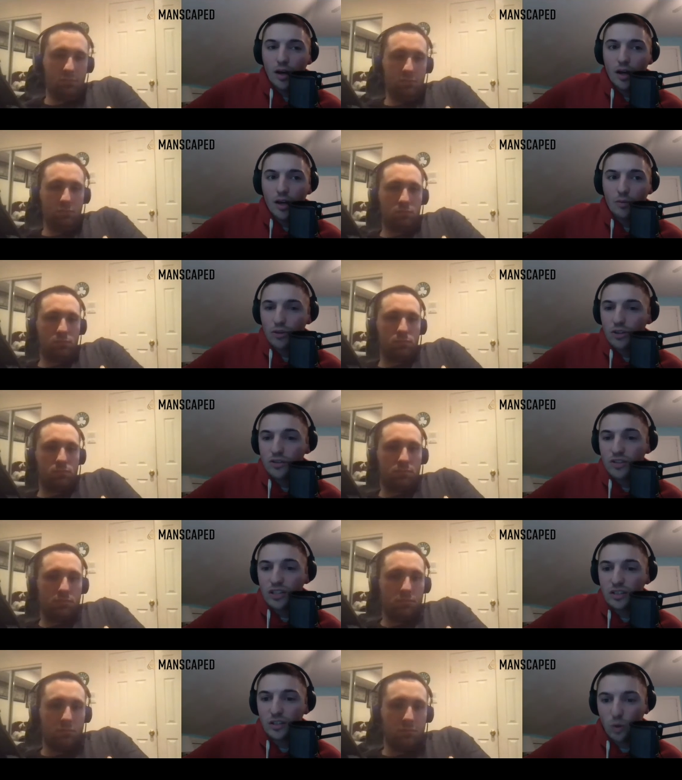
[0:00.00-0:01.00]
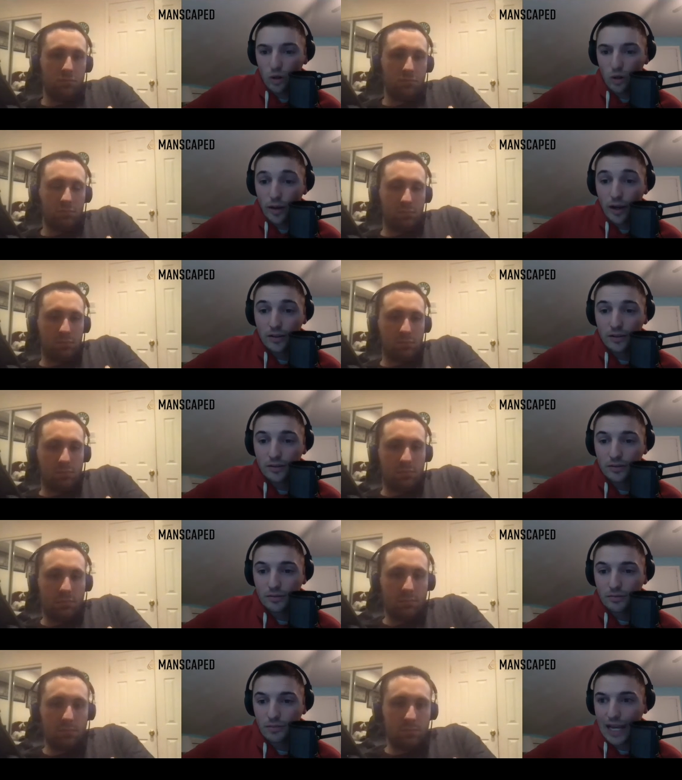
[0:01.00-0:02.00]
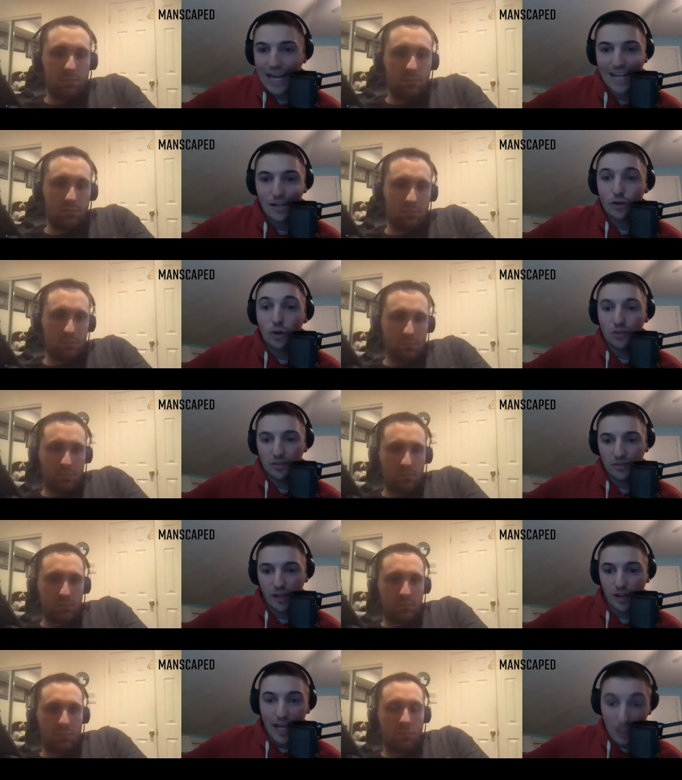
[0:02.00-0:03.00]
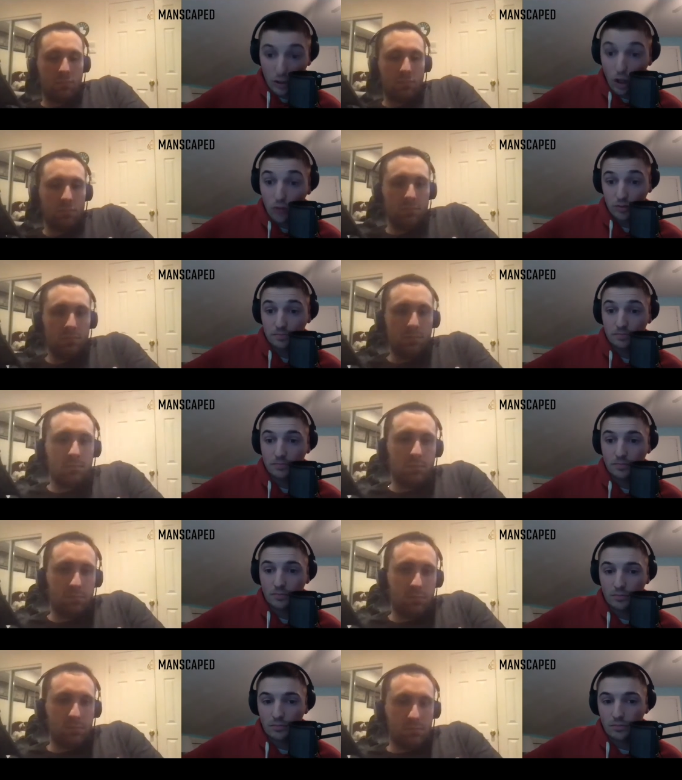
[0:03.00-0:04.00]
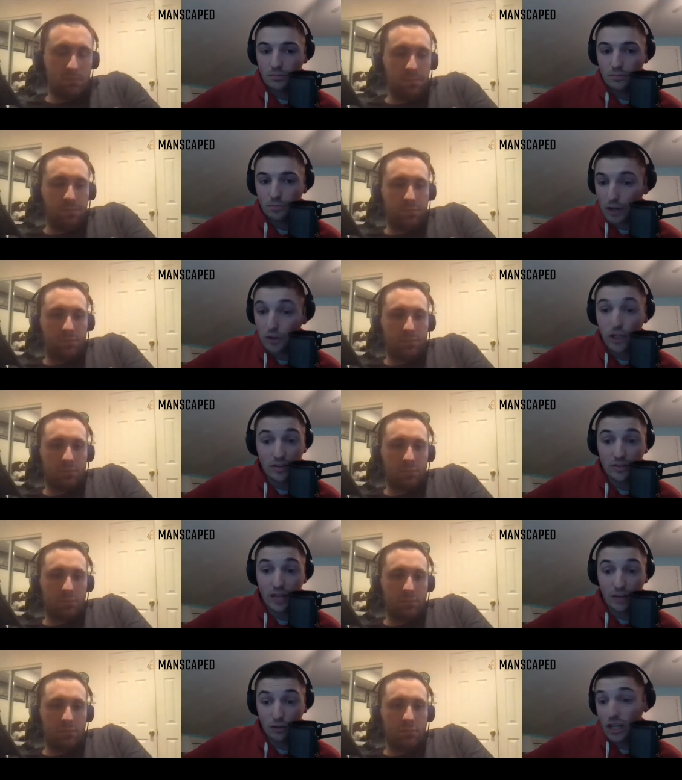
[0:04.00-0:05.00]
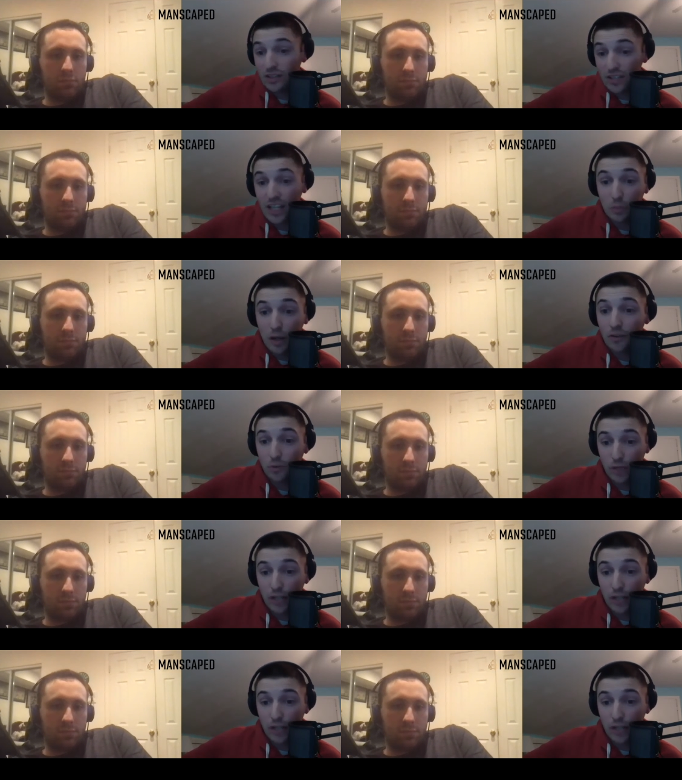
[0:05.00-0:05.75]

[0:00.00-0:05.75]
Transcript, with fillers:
Speaker 1: With a decent quarterback, like Andy Dalton, say. Andy Dalton. Better chance. They have a chance to get in the playoffs with Andy